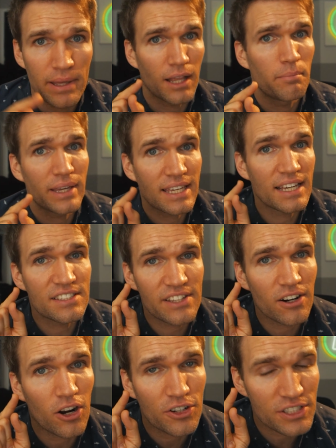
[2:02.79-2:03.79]
bell, because
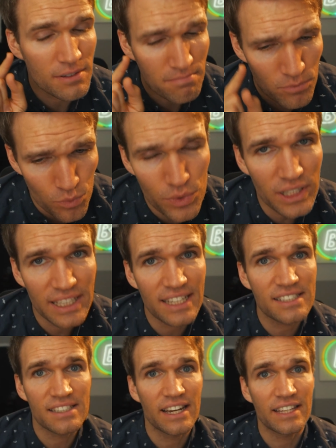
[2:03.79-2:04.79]
there are some really
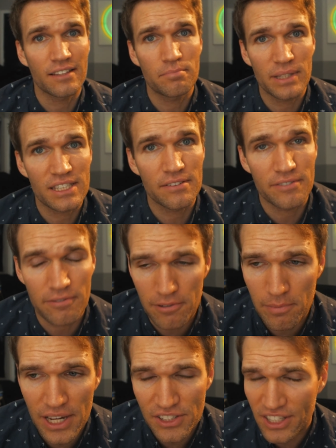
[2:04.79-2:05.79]
exciting bits of
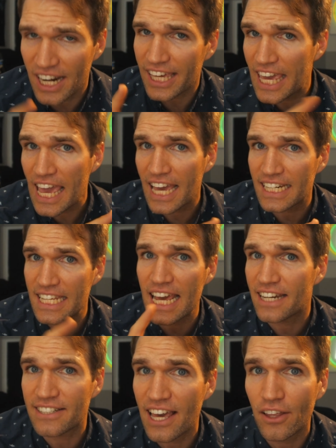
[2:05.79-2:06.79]
information that I can't
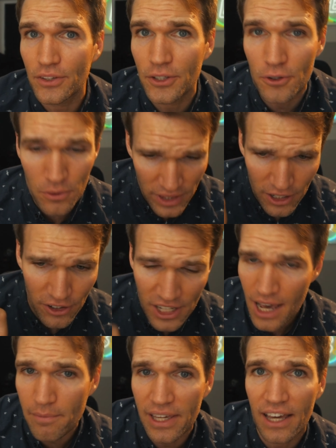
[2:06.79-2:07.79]
yet tell you that are
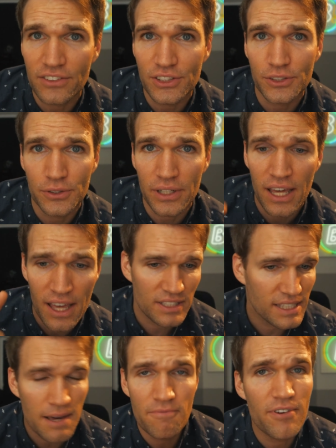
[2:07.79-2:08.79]
coming out soon.
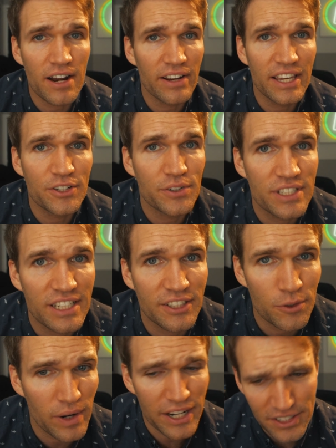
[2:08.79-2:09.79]
Some very interesting
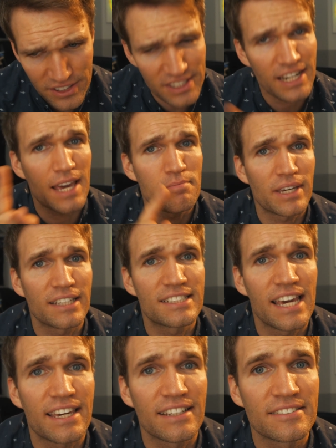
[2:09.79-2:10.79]
directions that I'm being
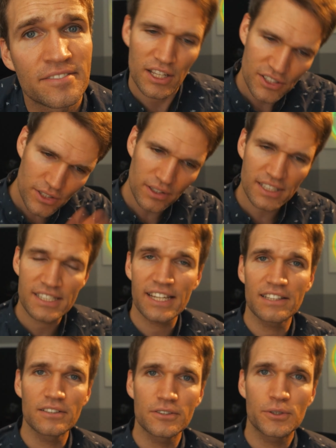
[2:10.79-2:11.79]
taken. So let's take
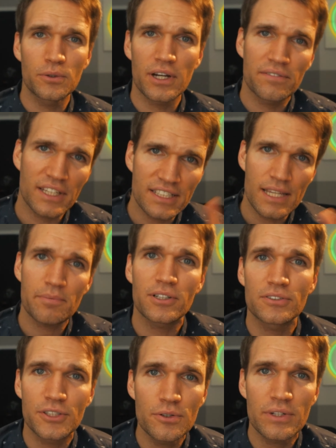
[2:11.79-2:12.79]
a little tour of the
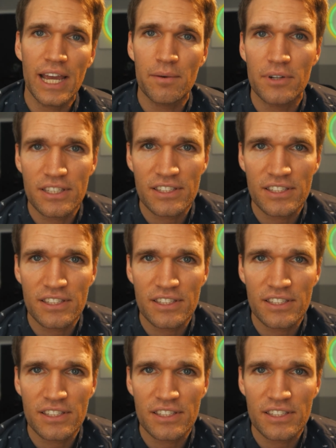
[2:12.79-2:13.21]
typical 2-camera